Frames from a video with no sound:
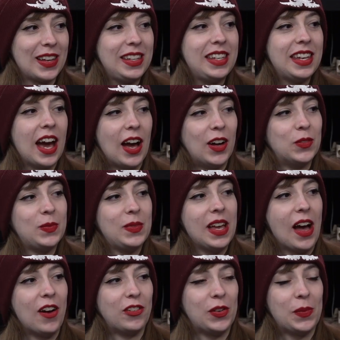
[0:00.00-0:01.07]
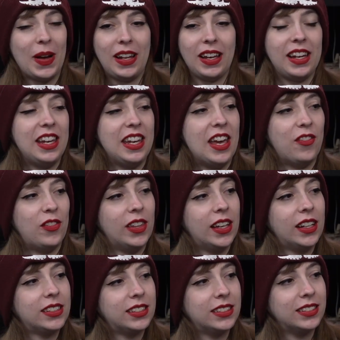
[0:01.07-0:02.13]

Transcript: Yeah, for about like a year for this.